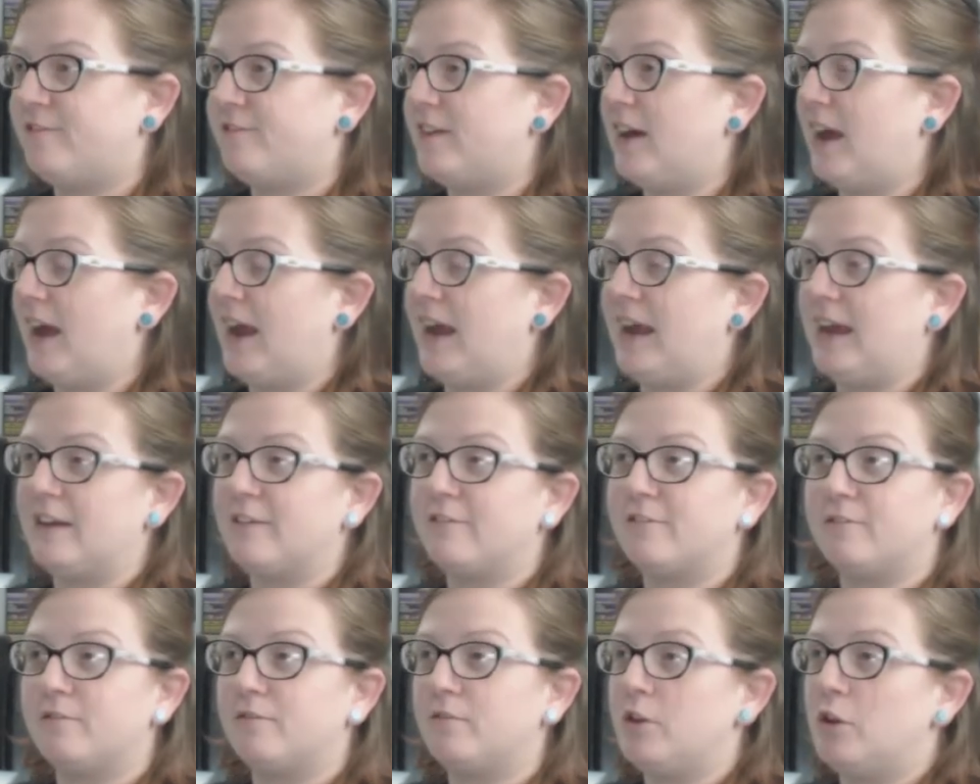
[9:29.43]
a hand,
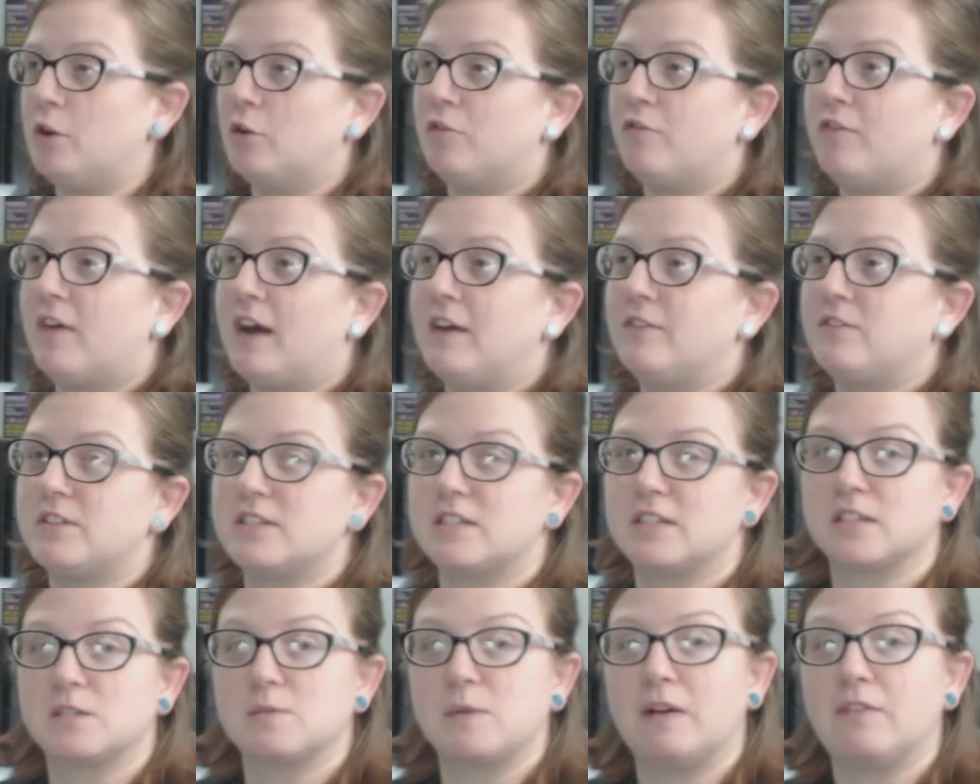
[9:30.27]
you know, five to
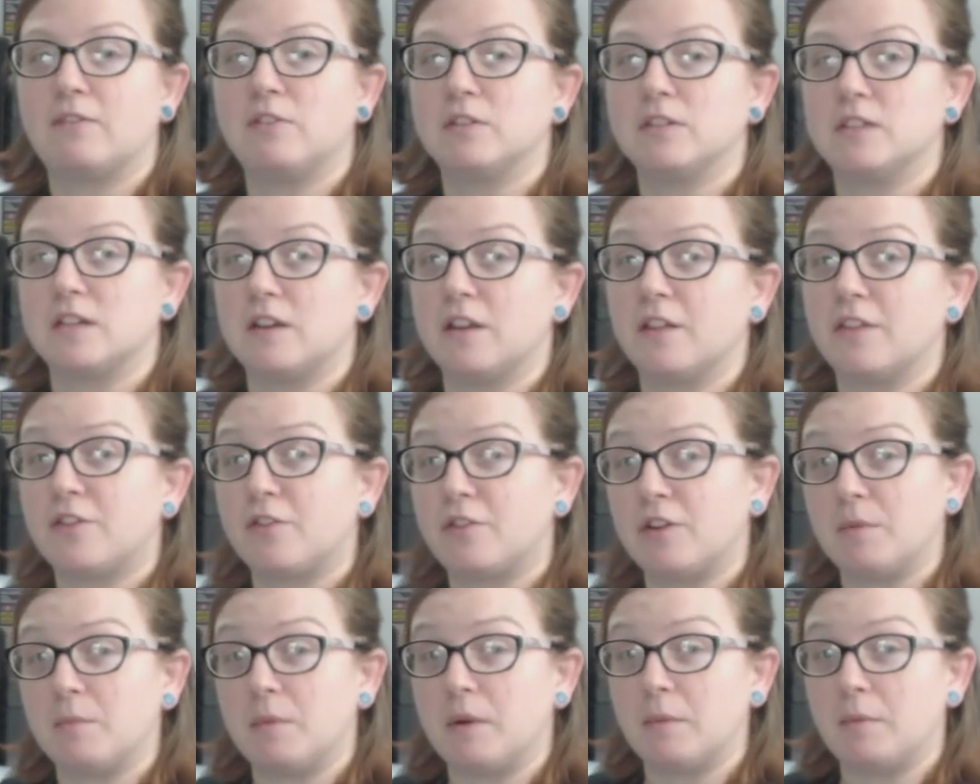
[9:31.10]
six waffles in a
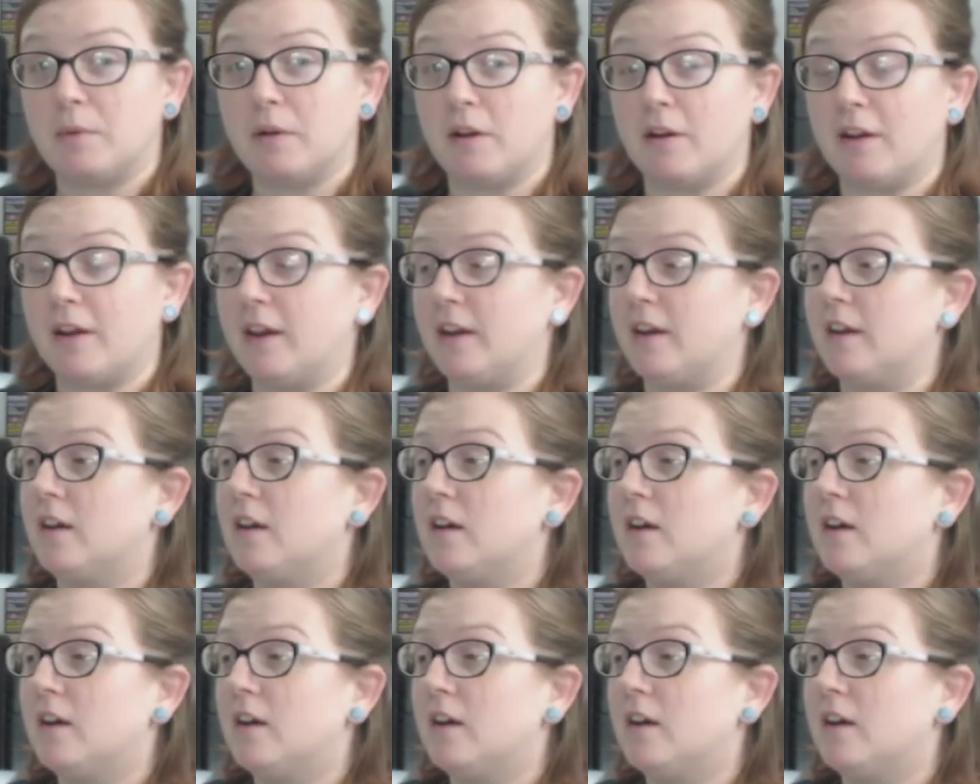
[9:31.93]
30 minute period.